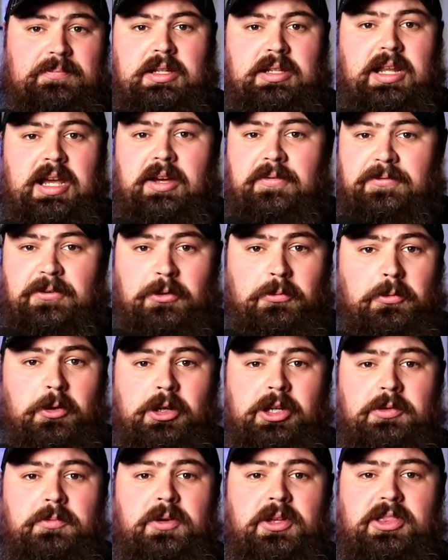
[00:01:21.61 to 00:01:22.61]
Now, if you're
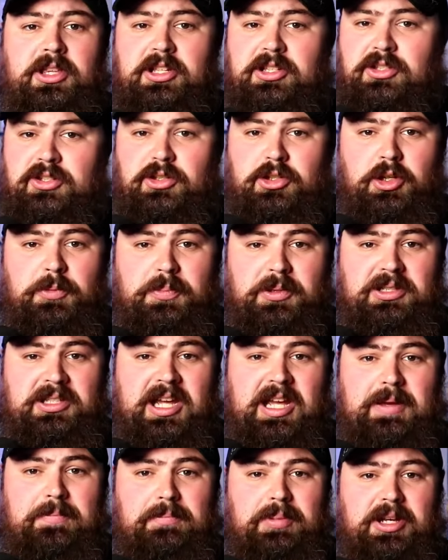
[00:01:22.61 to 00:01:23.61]
working with a super
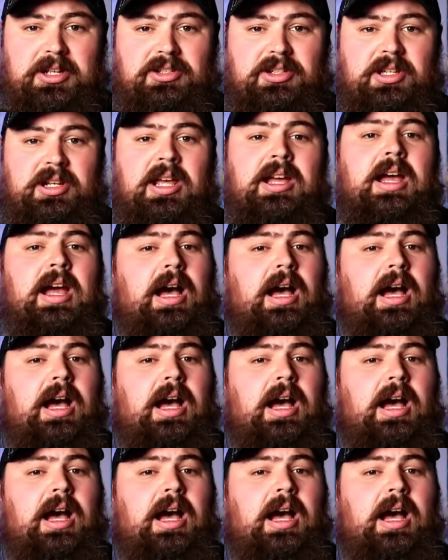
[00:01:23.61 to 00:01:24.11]
tight budget,